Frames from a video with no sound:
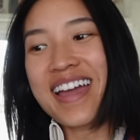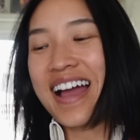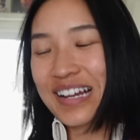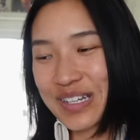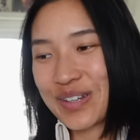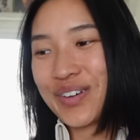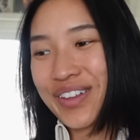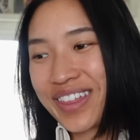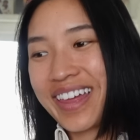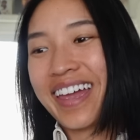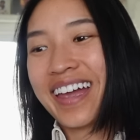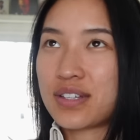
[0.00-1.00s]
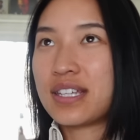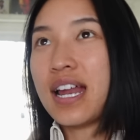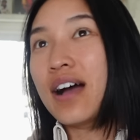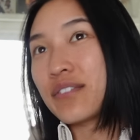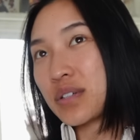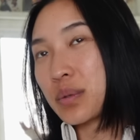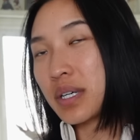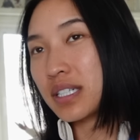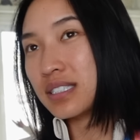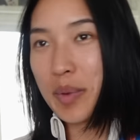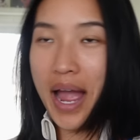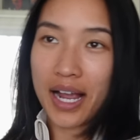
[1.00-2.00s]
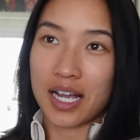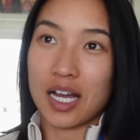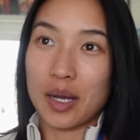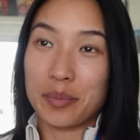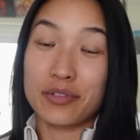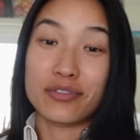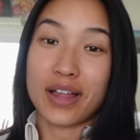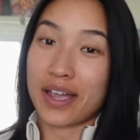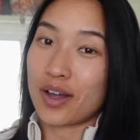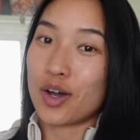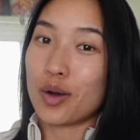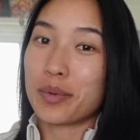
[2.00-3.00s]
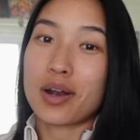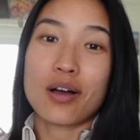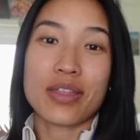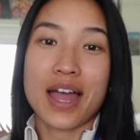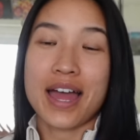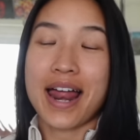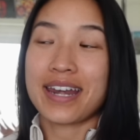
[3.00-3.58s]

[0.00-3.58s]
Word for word: actual thing and then afterwards pack up and fly home and all that.